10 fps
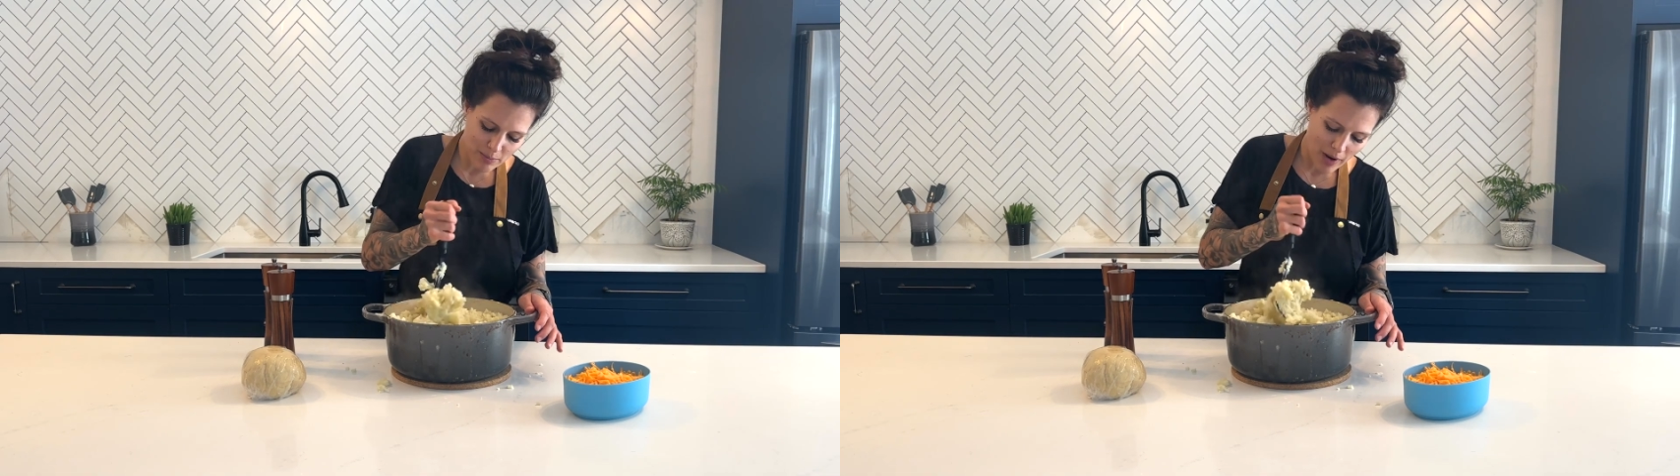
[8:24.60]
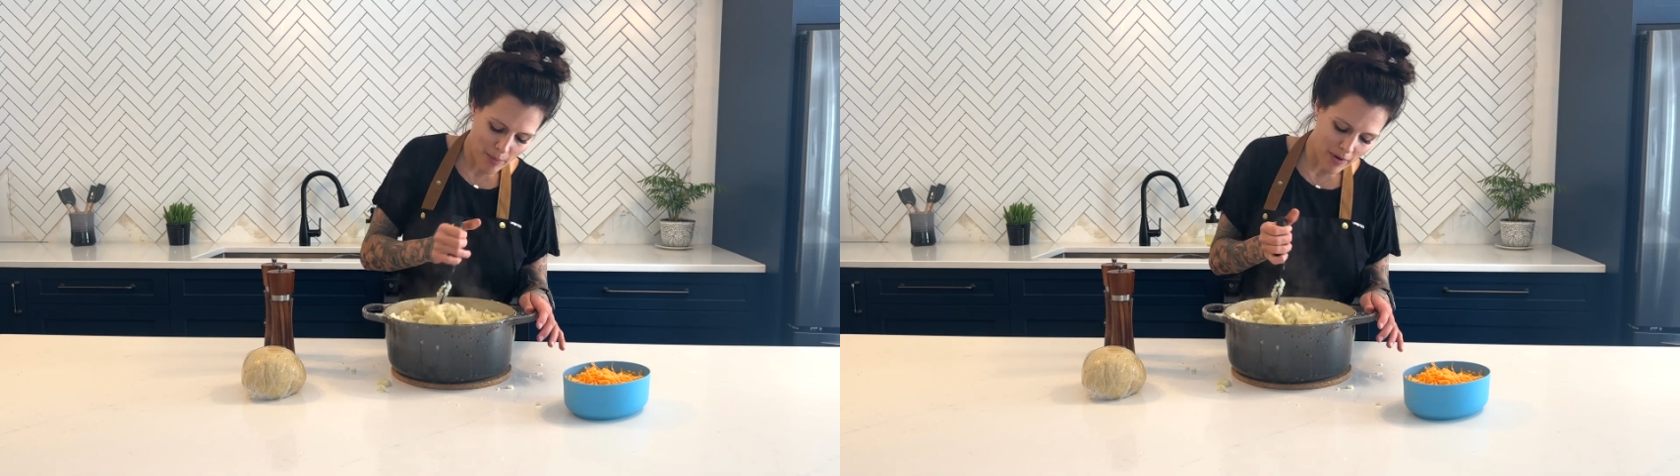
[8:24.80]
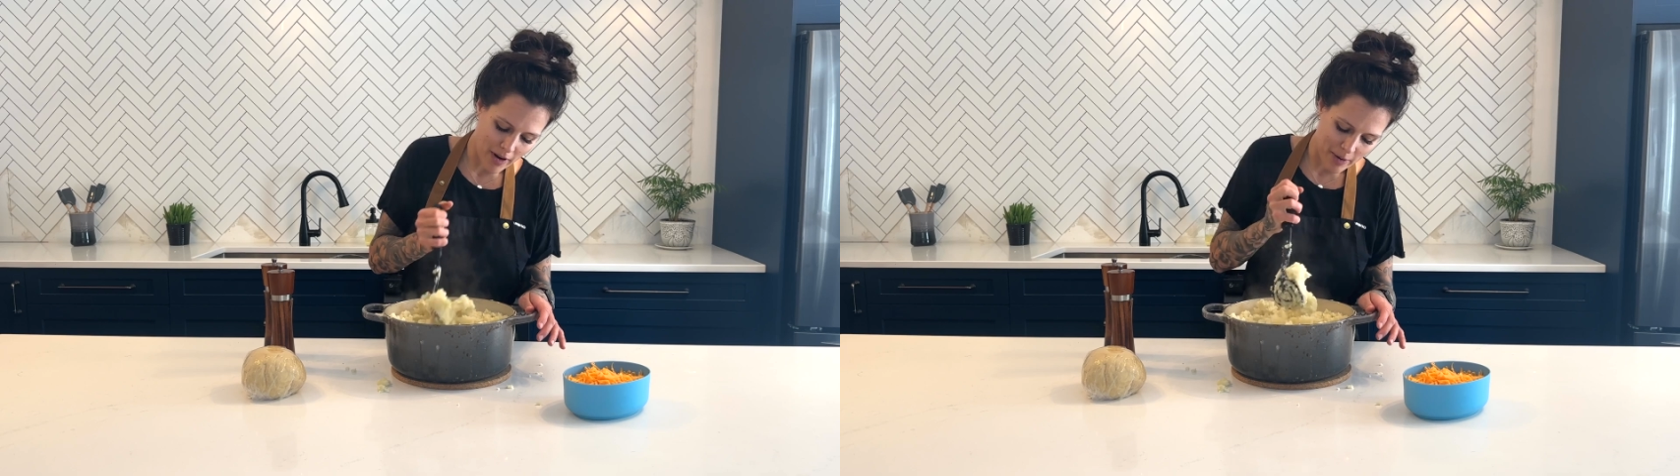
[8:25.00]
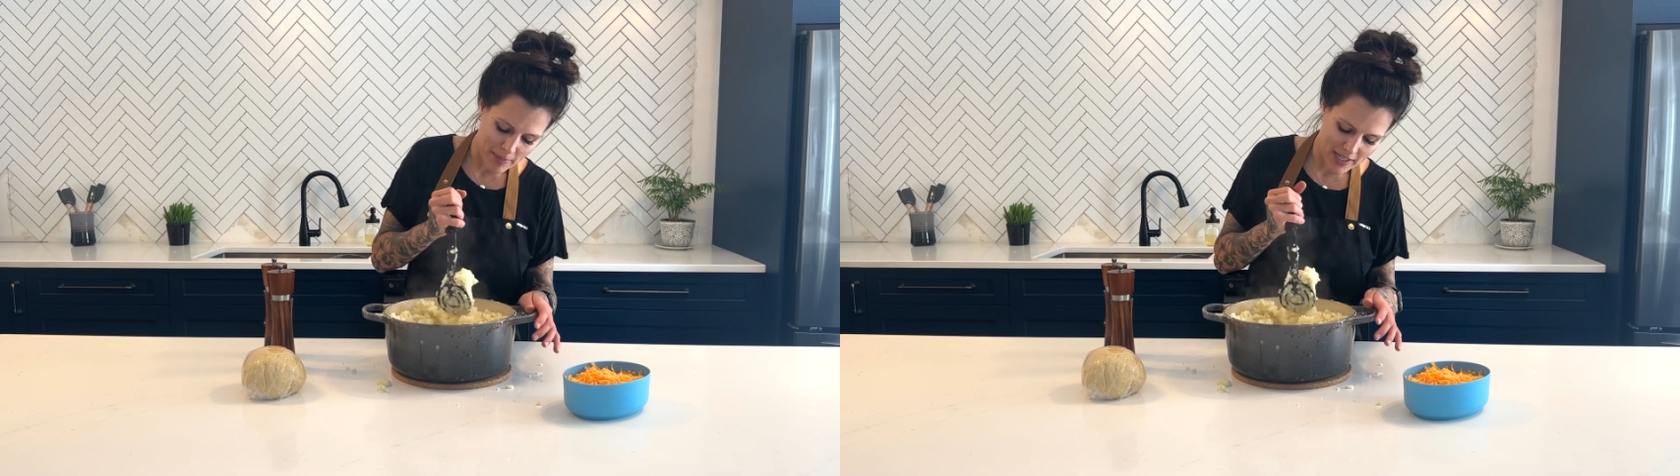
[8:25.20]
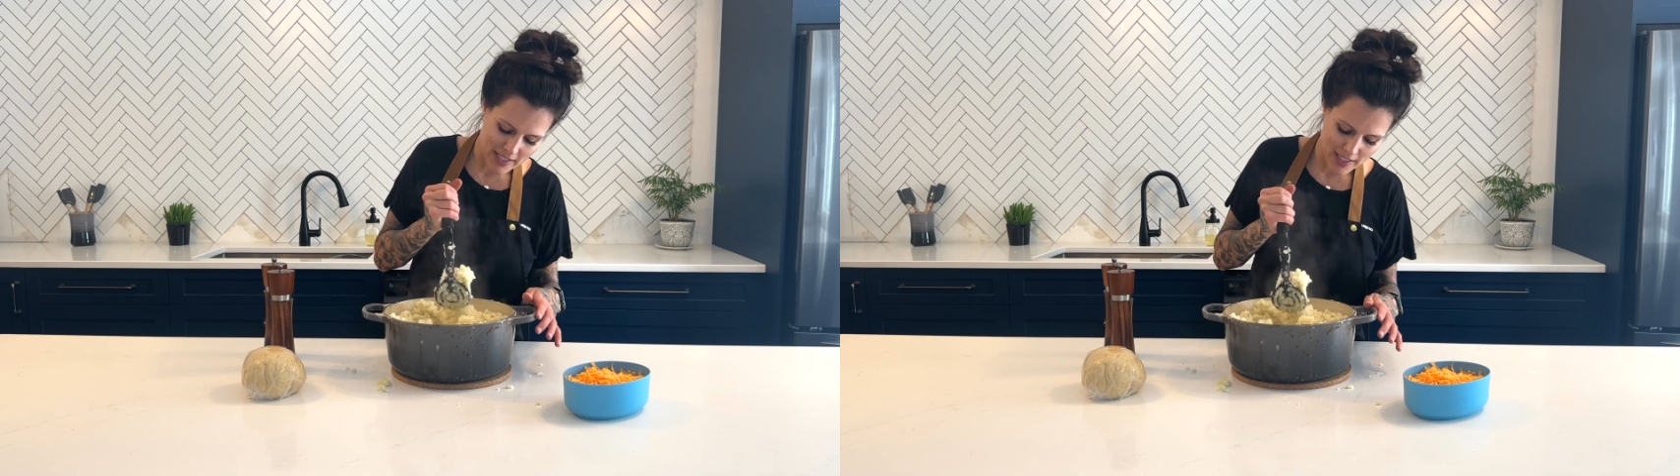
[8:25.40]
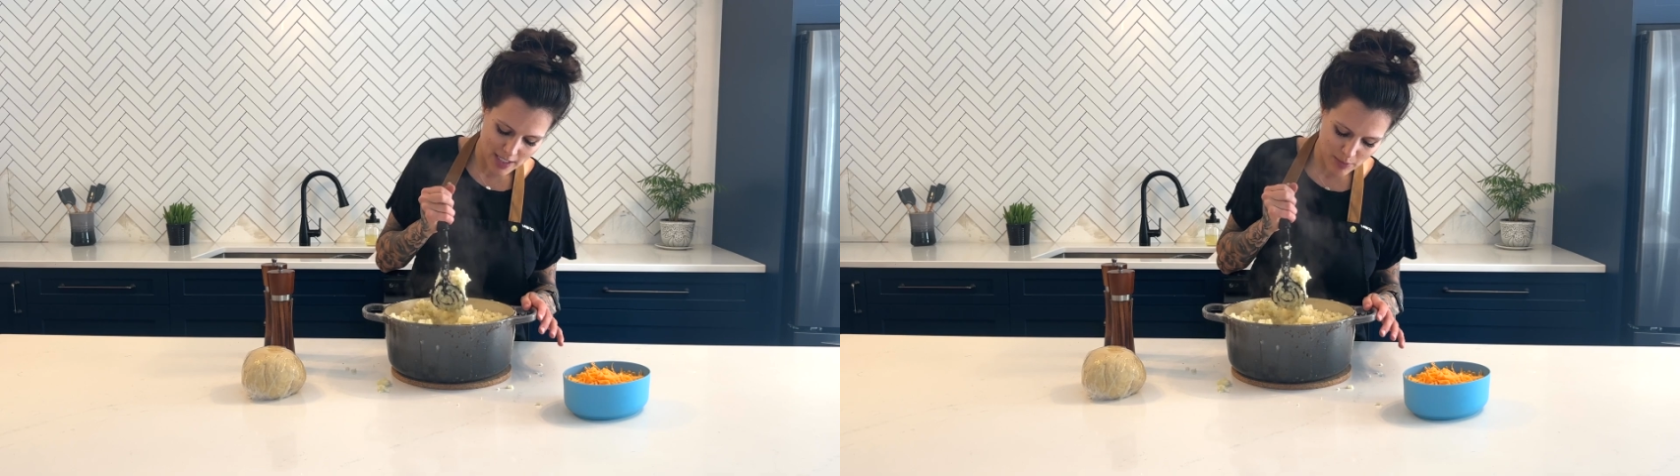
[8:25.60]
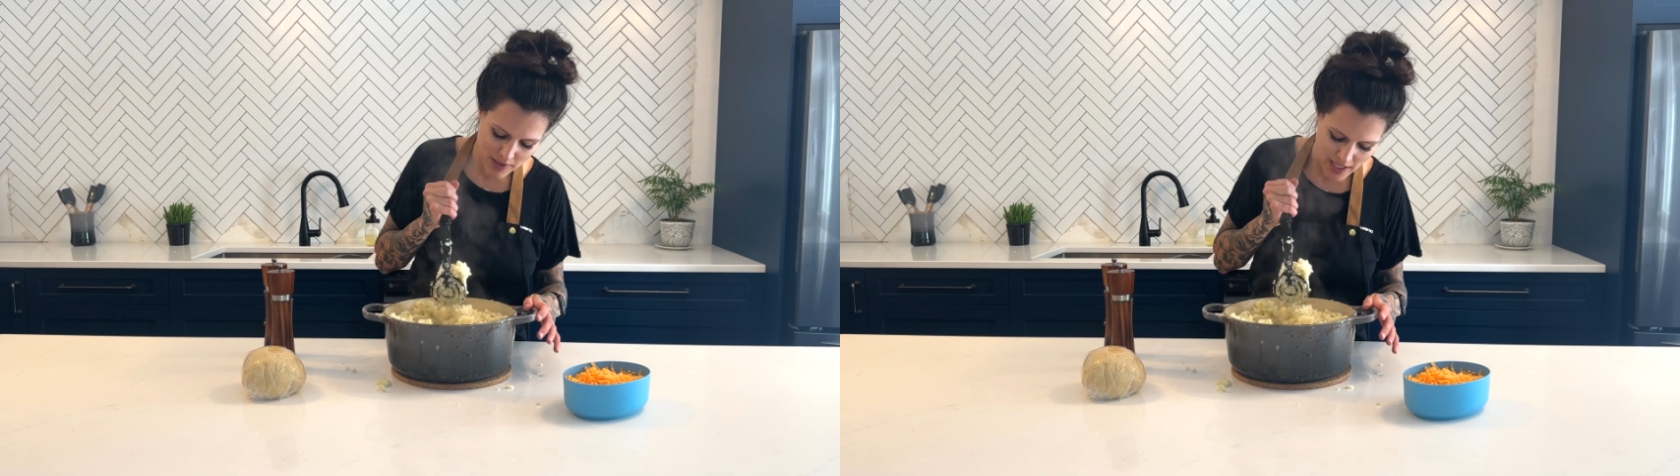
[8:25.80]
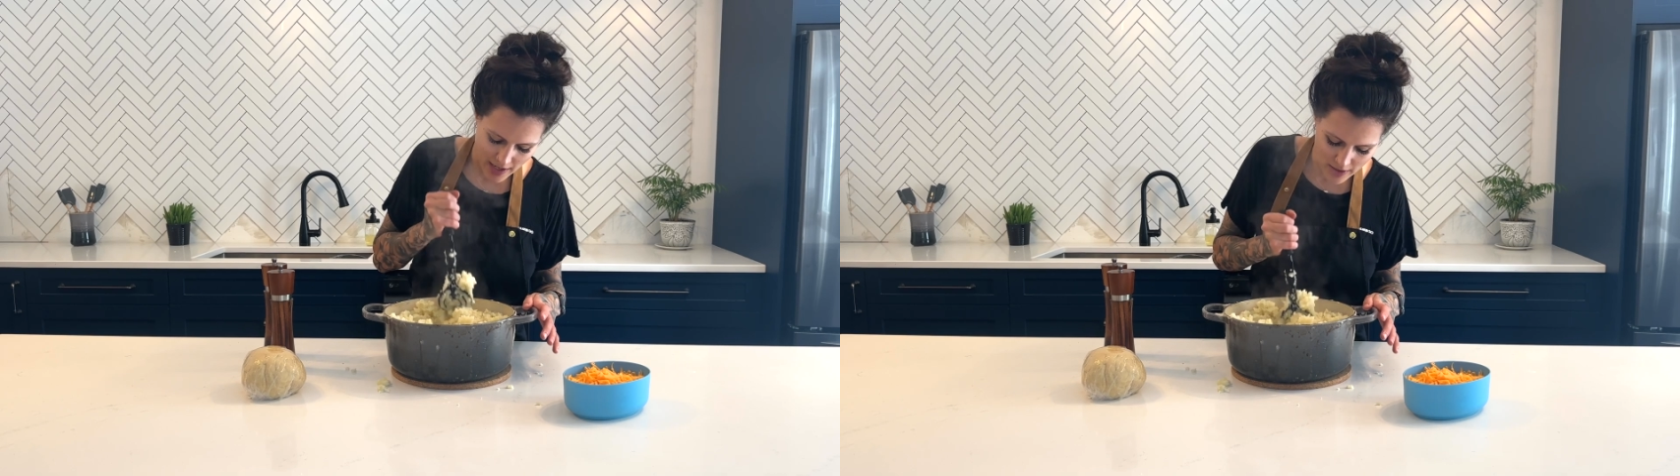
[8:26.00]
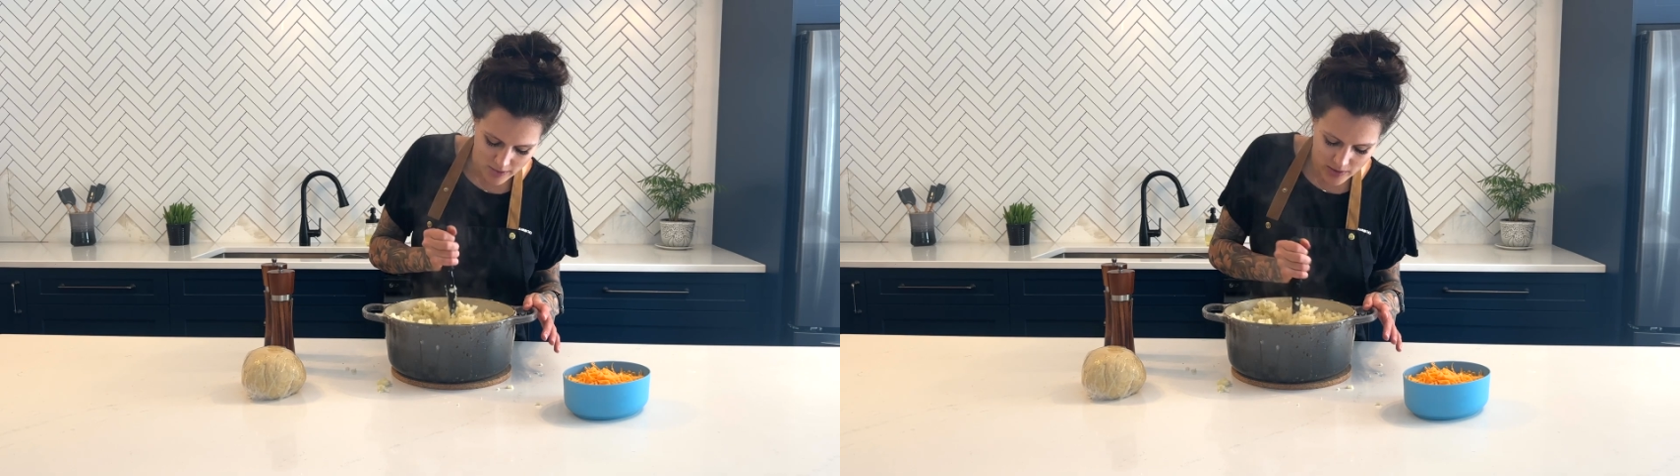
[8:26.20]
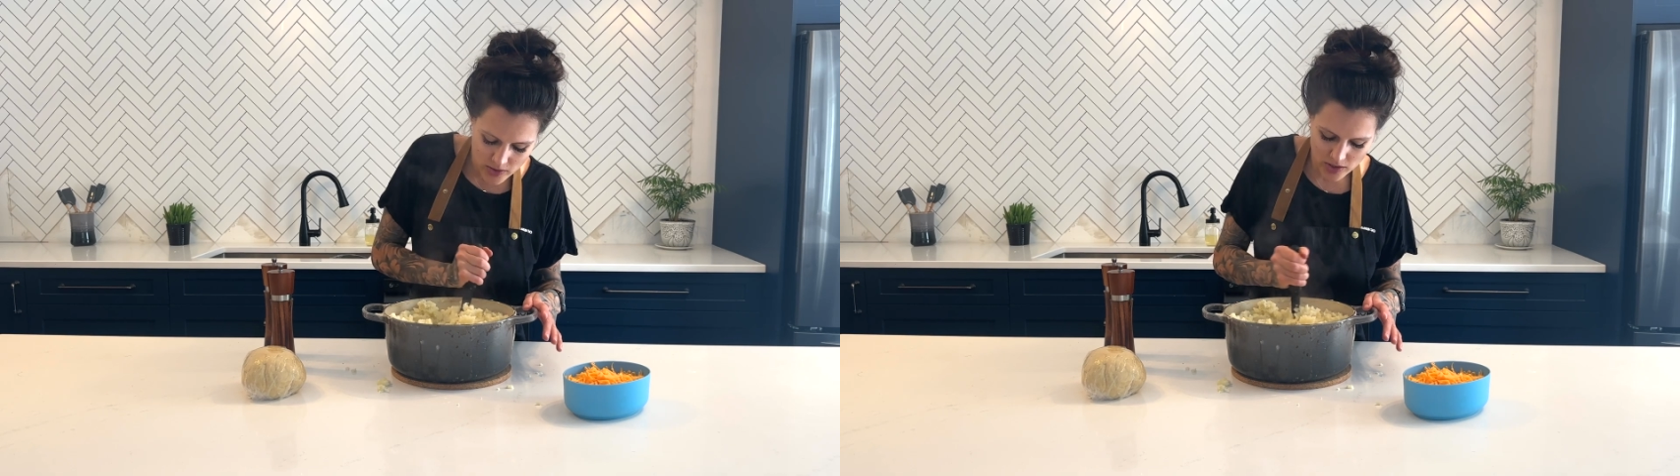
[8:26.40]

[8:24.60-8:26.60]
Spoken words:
pepper are mixed into the potatoes,